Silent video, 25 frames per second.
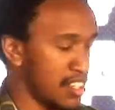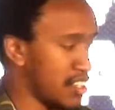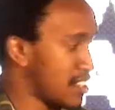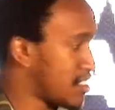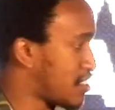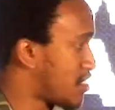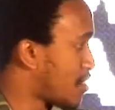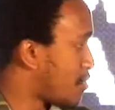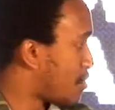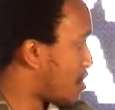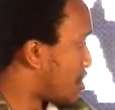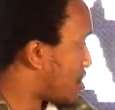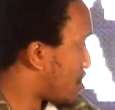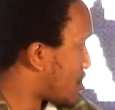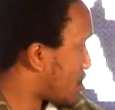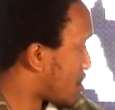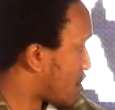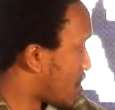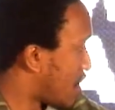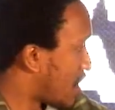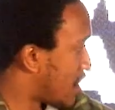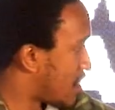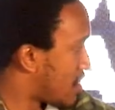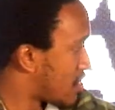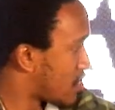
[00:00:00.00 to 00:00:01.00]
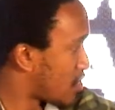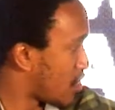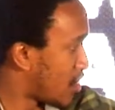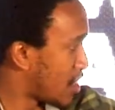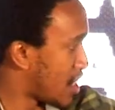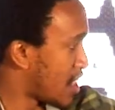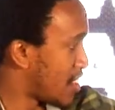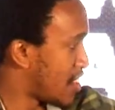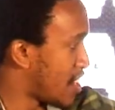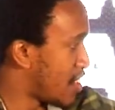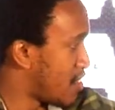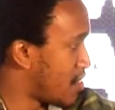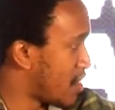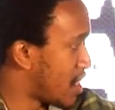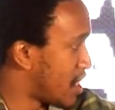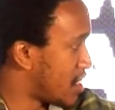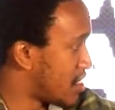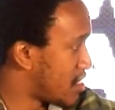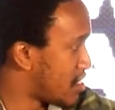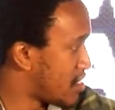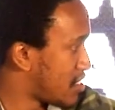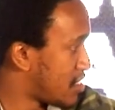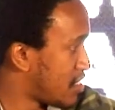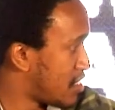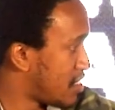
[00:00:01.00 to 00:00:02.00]
Someone at this corner there, you can
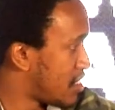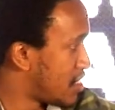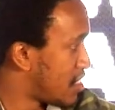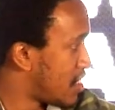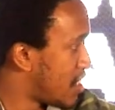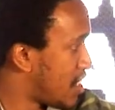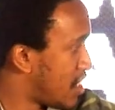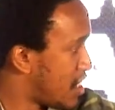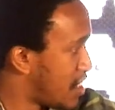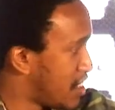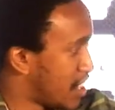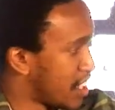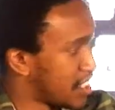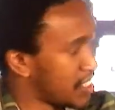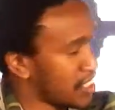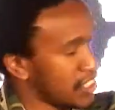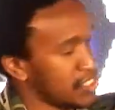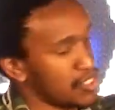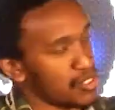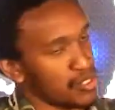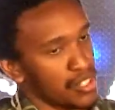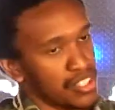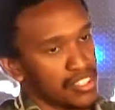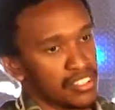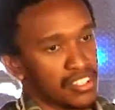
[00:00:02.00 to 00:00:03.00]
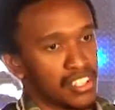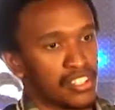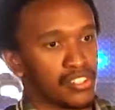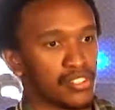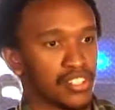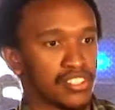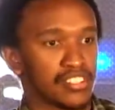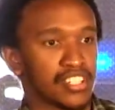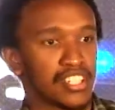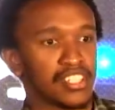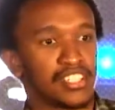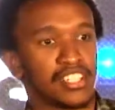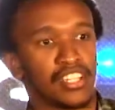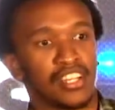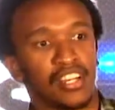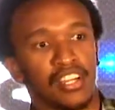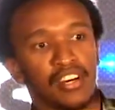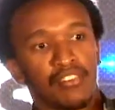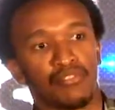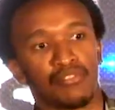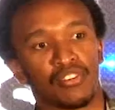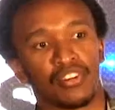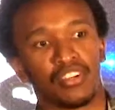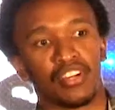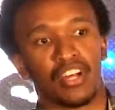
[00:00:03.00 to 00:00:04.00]
see they're trying to ascend to a certain
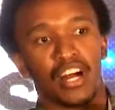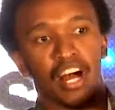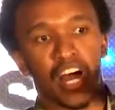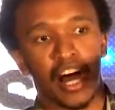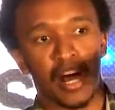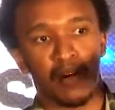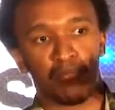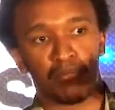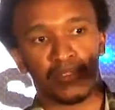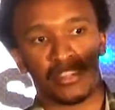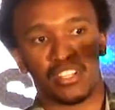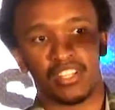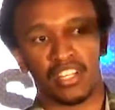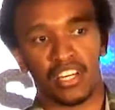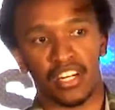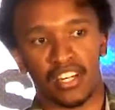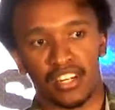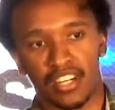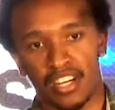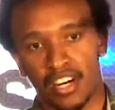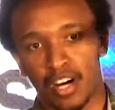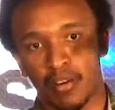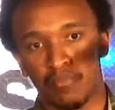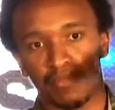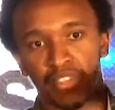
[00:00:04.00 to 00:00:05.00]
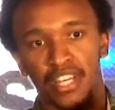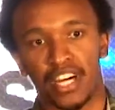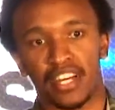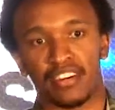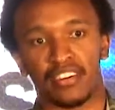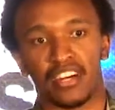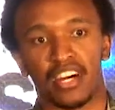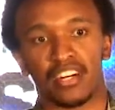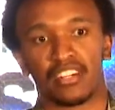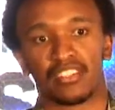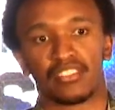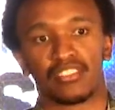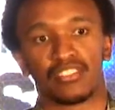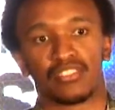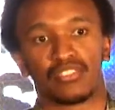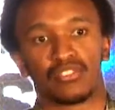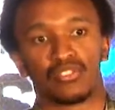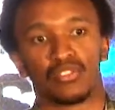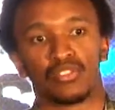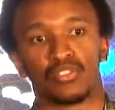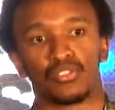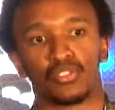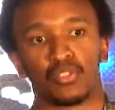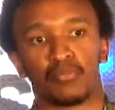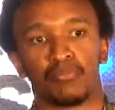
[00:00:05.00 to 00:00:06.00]
level up their ranks,
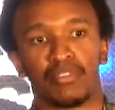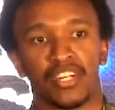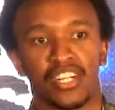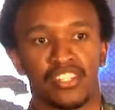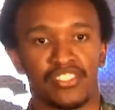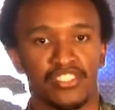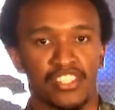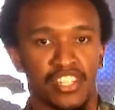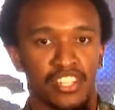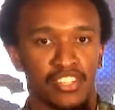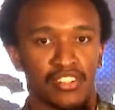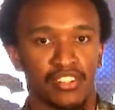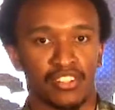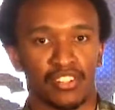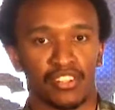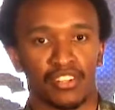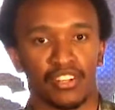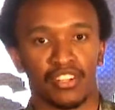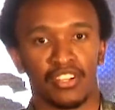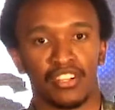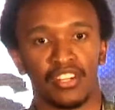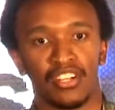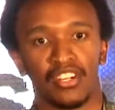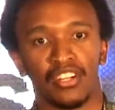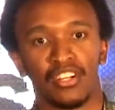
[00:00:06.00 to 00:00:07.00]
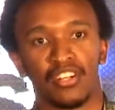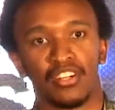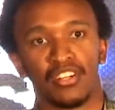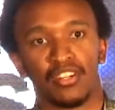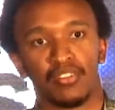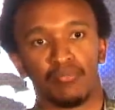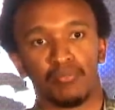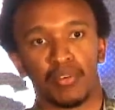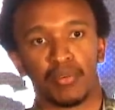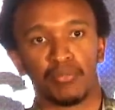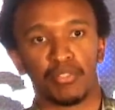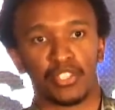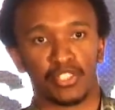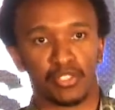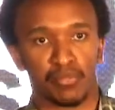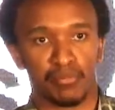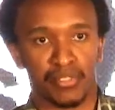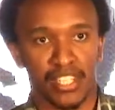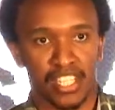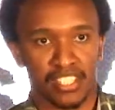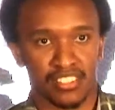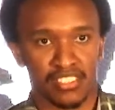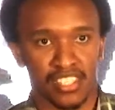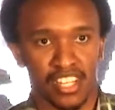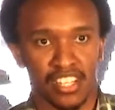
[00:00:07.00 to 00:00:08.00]
so to be a general, maybe to be
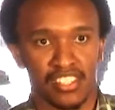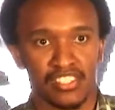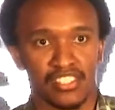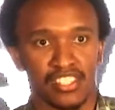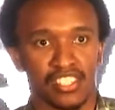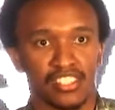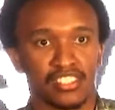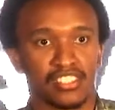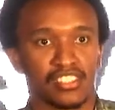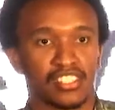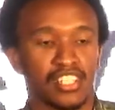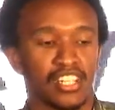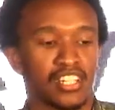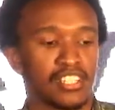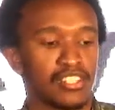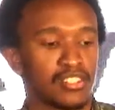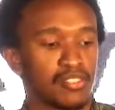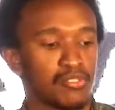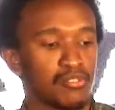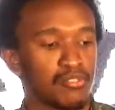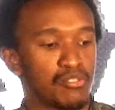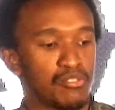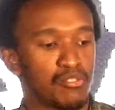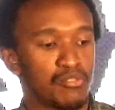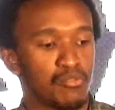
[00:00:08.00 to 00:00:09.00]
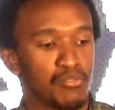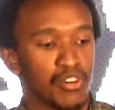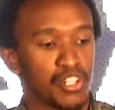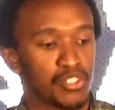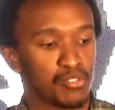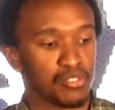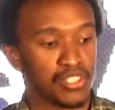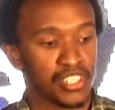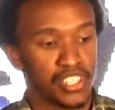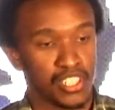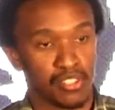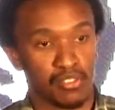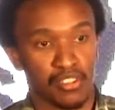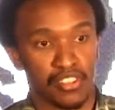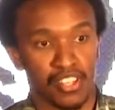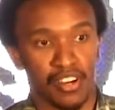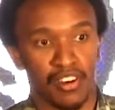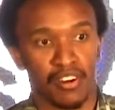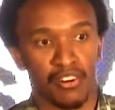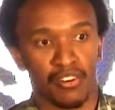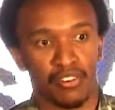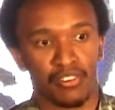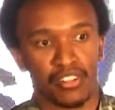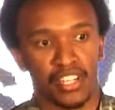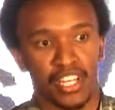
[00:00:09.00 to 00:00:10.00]
a sergeant. And what we need with
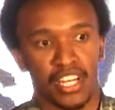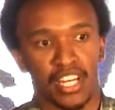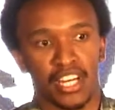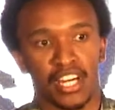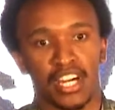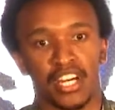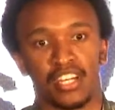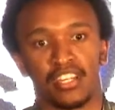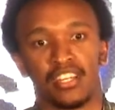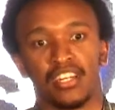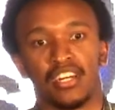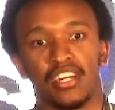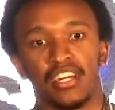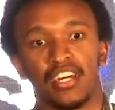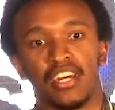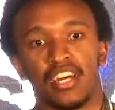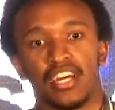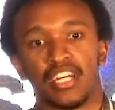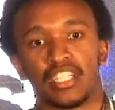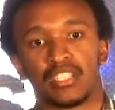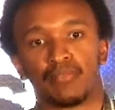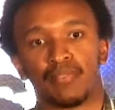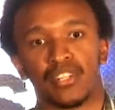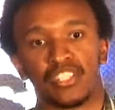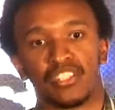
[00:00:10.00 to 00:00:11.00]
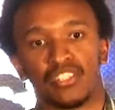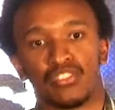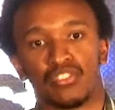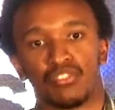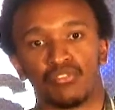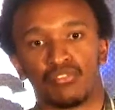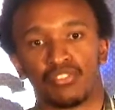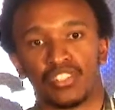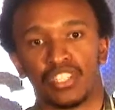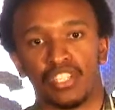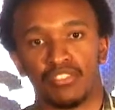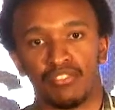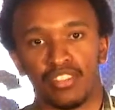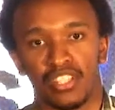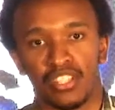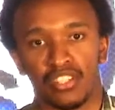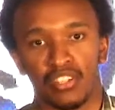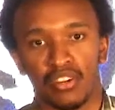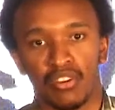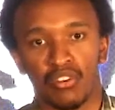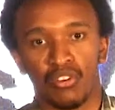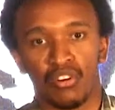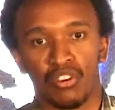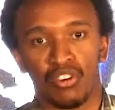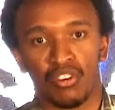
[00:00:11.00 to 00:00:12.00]
our own AI, as much as you've given the
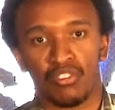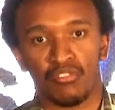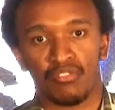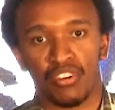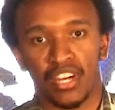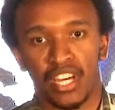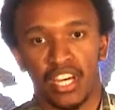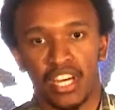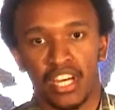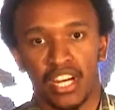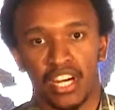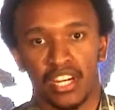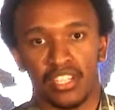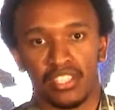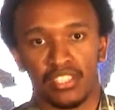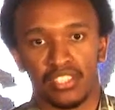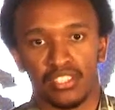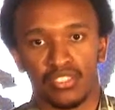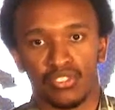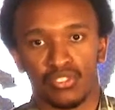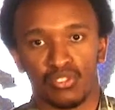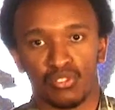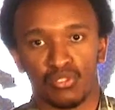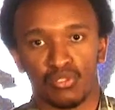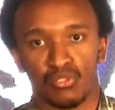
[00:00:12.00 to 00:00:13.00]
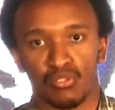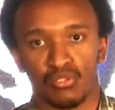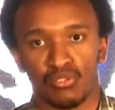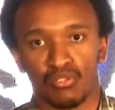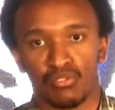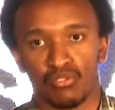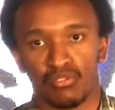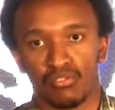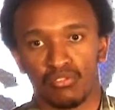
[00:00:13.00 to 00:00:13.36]
goal of AI is to